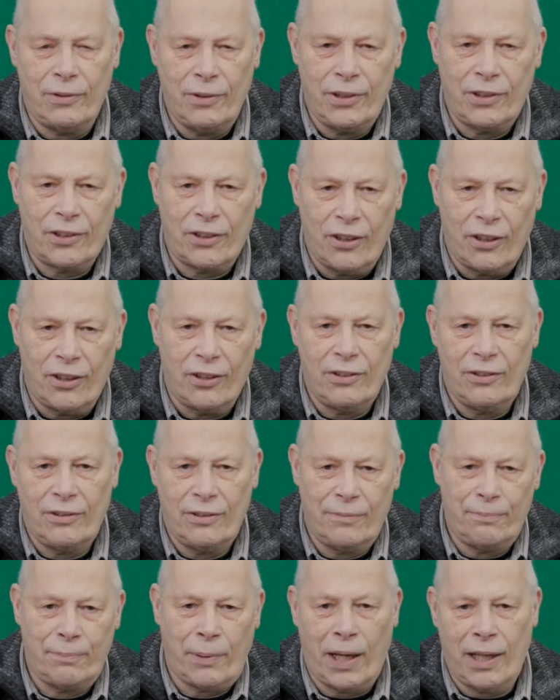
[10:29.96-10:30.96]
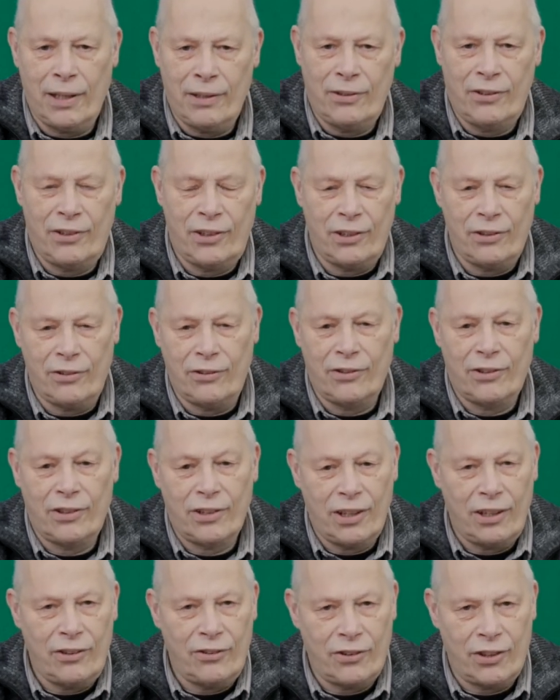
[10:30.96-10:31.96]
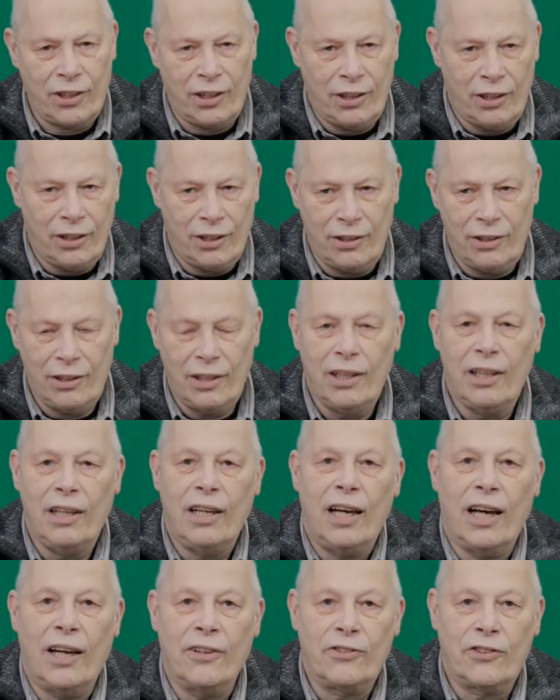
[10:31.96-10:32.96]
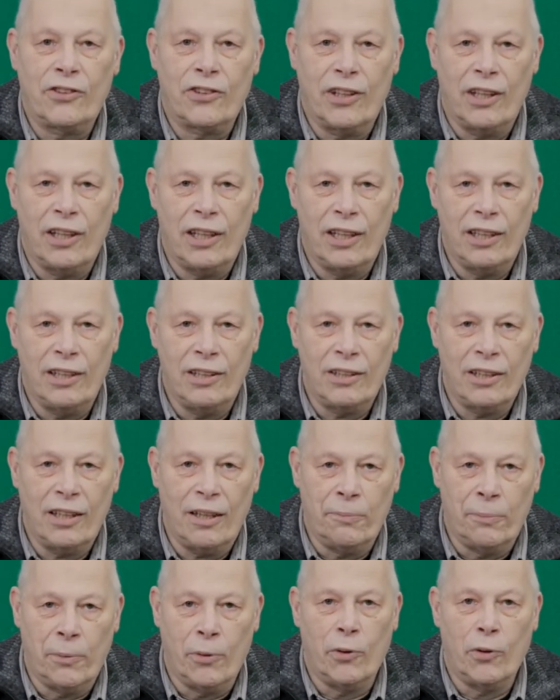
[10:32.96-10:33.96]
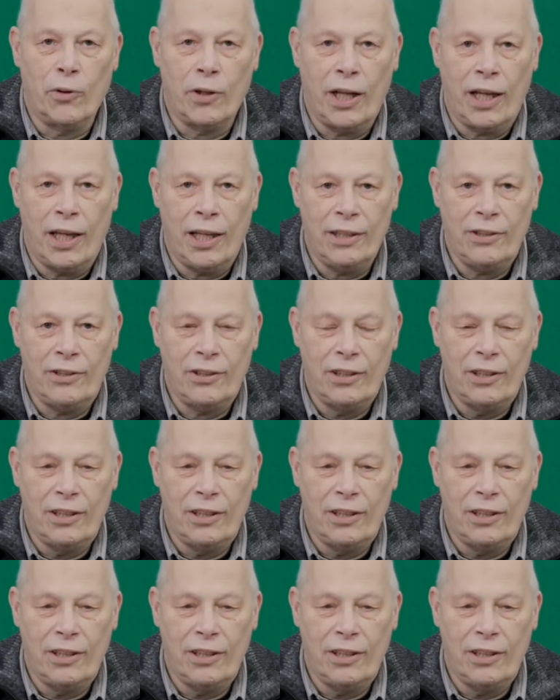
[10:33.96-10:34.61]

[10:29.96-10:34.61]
it's got pan, tilt and turn. I've tried a ball head,